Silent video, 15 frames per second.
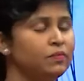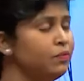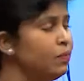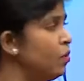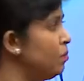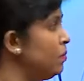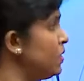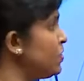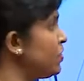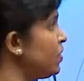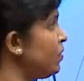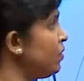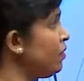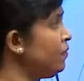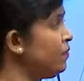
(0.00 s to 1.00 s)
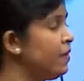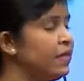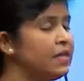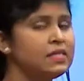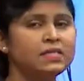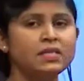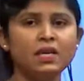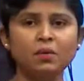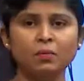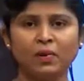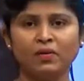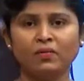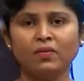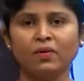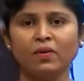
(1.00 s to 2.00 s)
formation of
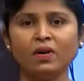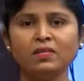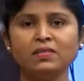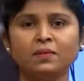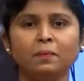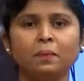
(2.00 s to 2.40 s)
sedimentary rocks.